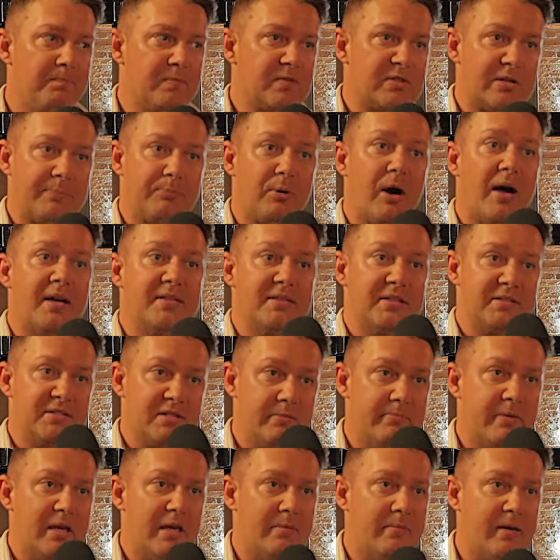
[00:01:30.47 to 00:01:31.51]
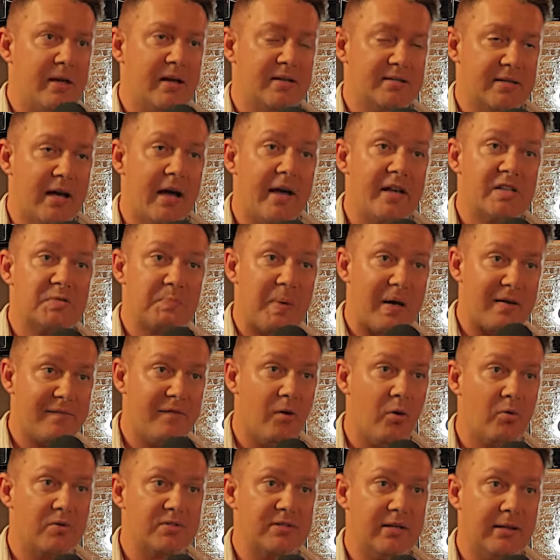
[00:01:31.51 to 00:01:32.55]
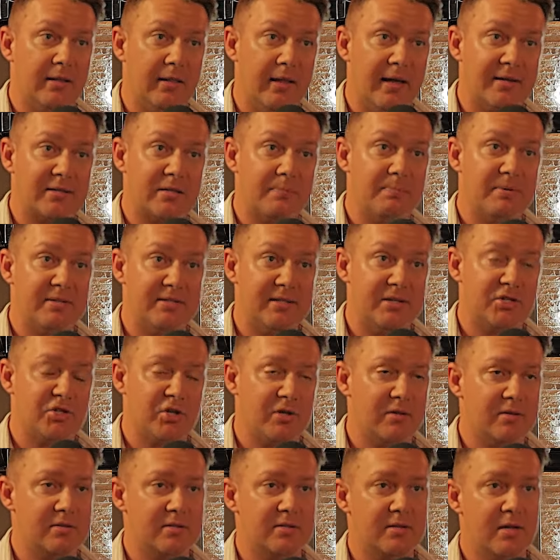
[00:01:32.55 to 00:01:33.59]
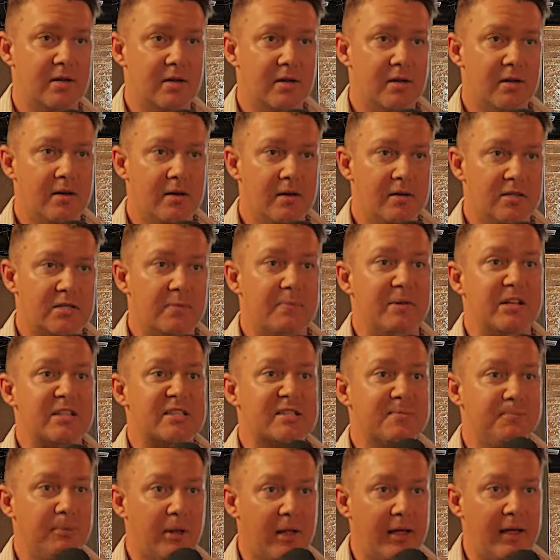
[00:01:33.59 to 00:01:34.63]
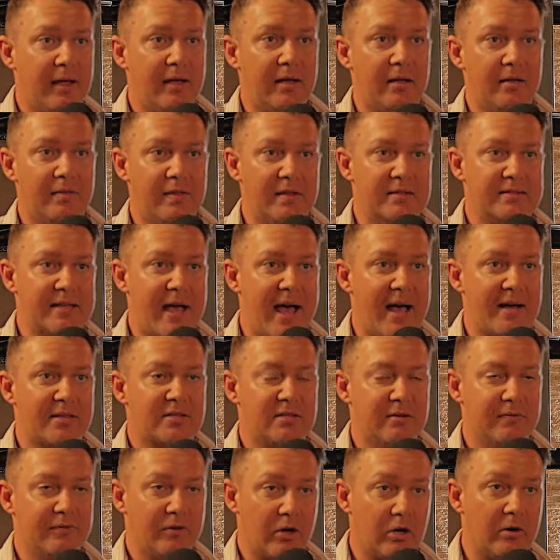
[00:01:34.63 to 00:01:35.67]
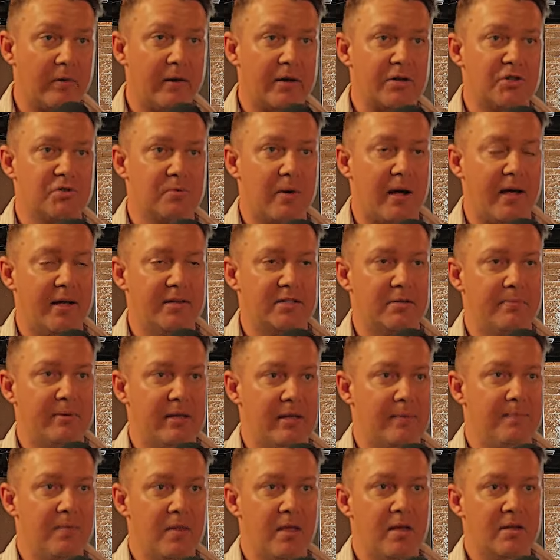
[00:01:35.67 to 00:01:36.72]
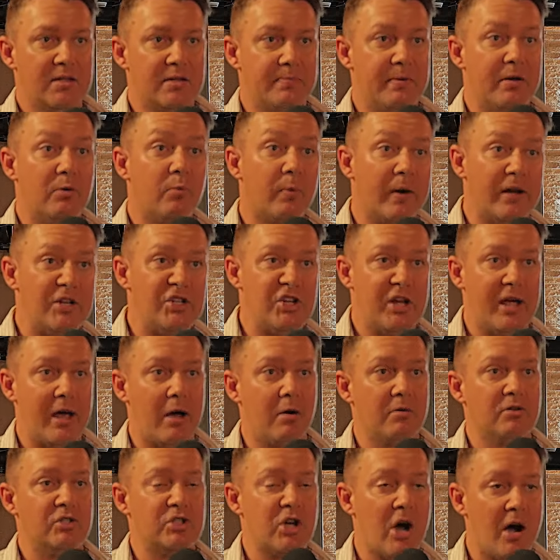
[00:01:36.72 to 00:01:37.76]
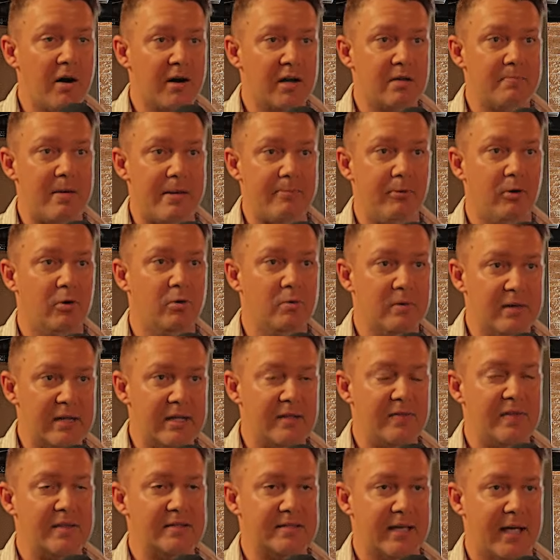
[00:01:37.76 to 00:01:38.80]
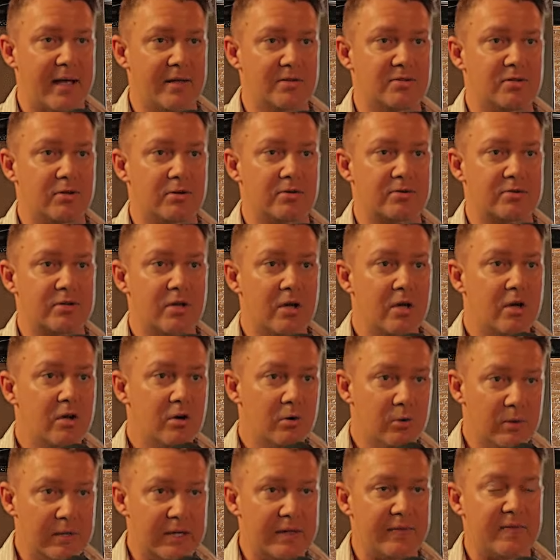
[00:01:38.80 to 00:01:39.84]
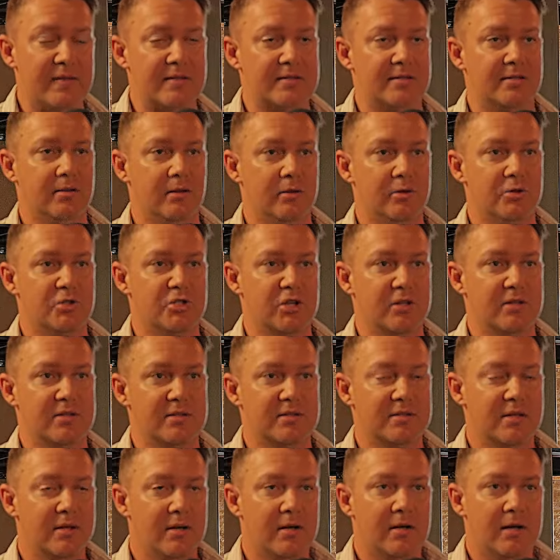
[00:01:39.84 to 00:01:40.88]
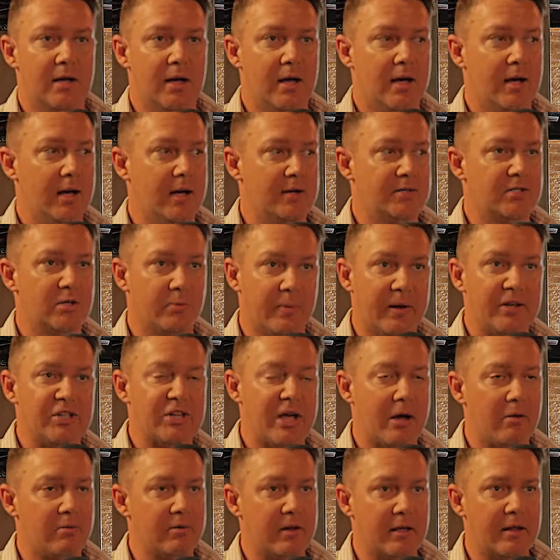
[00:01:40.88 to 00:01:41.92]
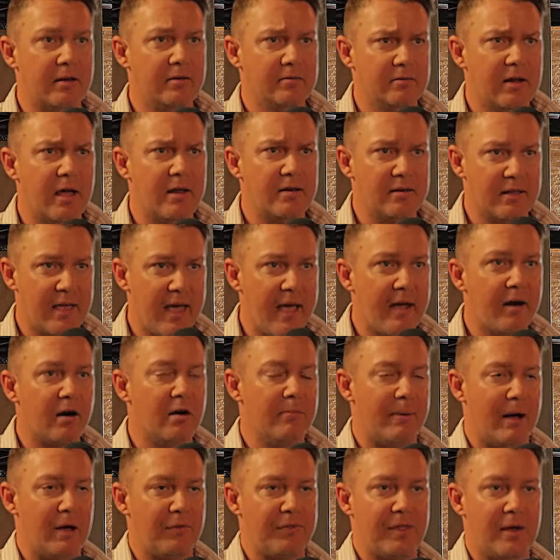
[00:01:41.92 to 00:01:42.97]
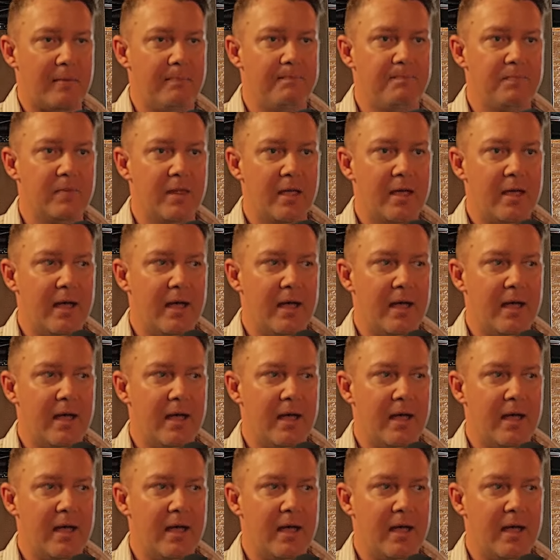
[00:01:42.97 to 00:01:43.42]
surprising to me, because I expect folks in elected positions to be displaying these acts of courage, right? To be reaching out and talking to people who need these answers, who need these solutions, to reach out and care about them.